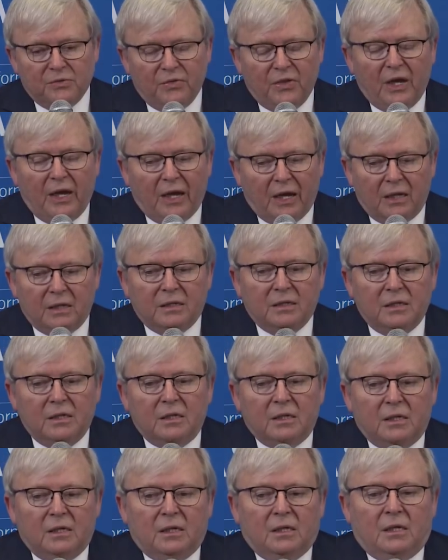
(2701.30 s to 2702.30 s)
of that,
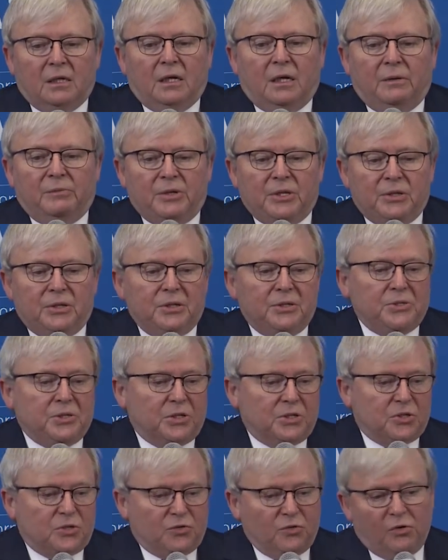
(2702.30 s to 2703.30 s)
I mean, these
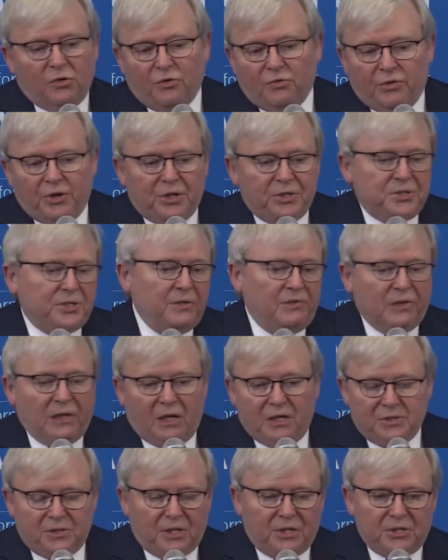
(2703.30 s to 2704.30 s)
extraordinary
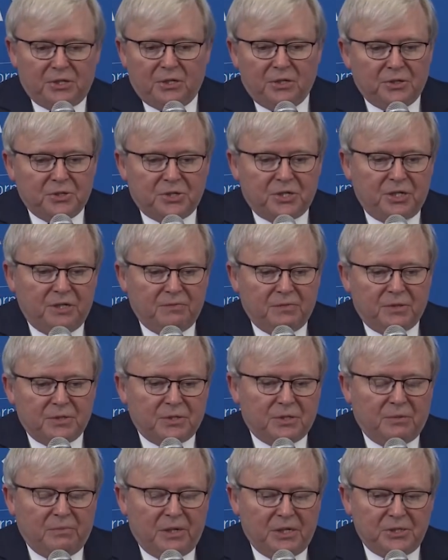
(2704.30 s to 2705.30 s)
civilizational
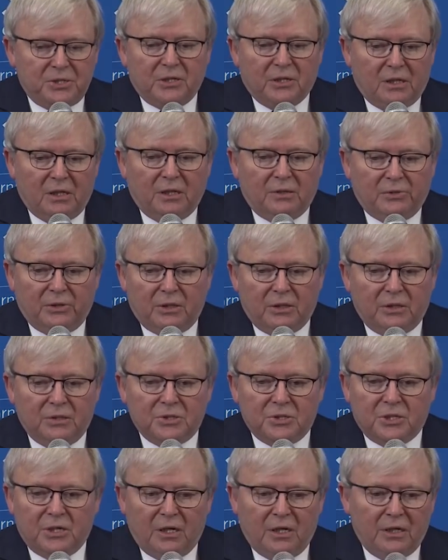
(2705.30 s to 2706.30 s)
achievements domestically
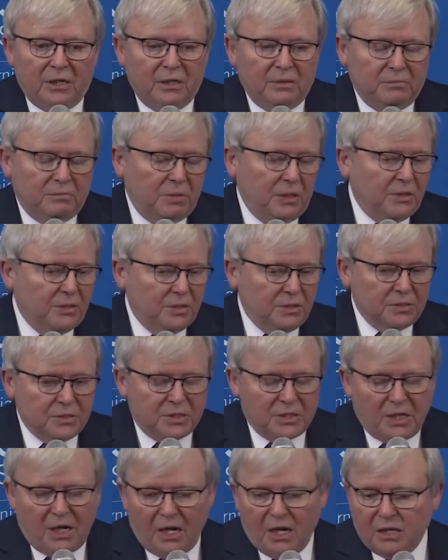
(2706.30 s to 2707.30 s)
within China, both in
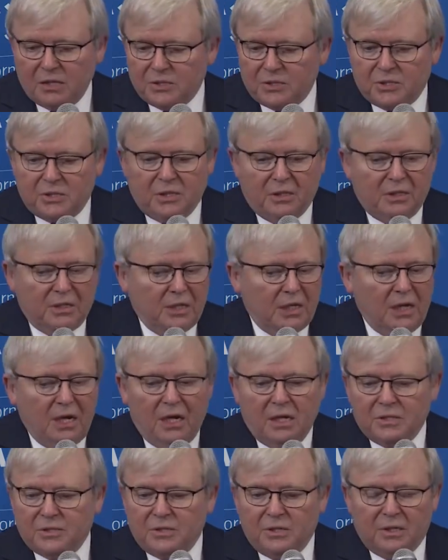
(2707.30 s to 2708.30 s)
science and the
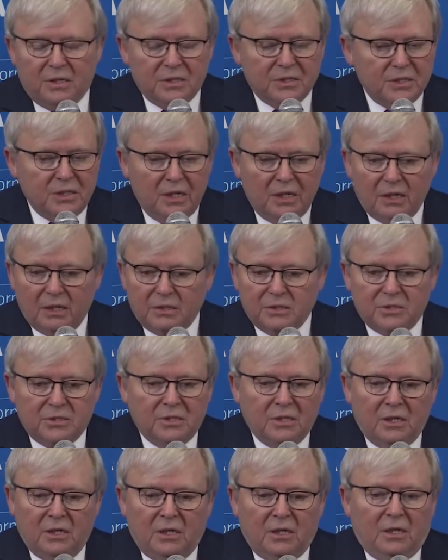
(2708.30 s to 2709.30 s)
arts and
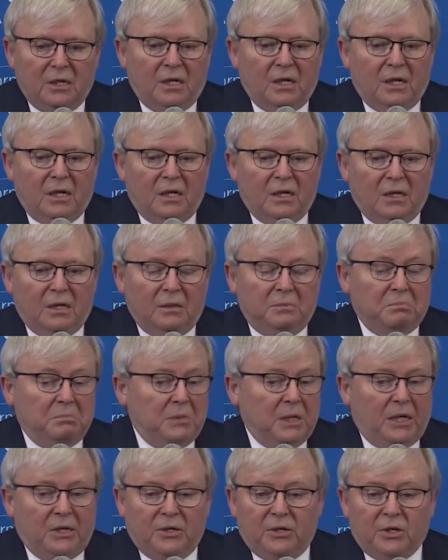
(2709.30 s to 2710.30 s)
aesthetics,
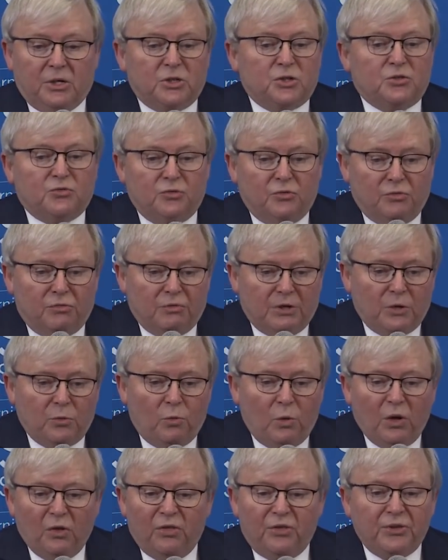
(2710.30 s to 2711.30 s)
and extraordinary
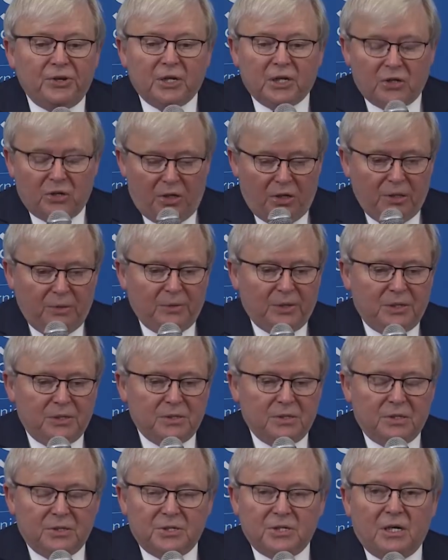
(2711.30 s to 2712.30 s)
wealthy
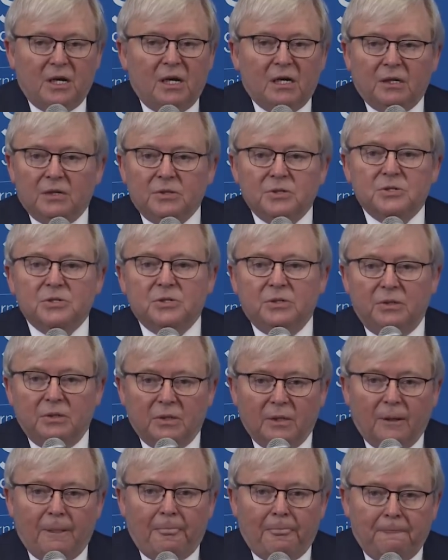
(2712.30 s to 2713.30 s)
economies in the Tang and the
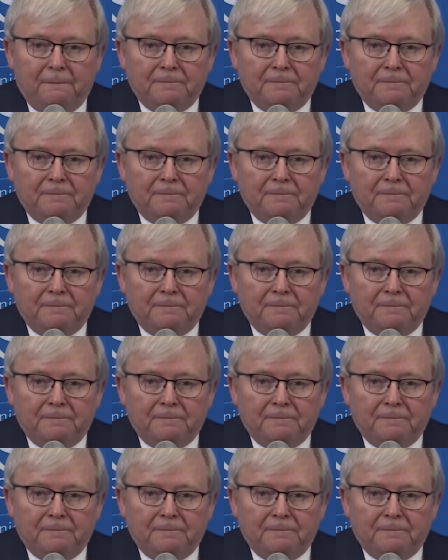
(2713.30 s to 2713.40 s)
Song,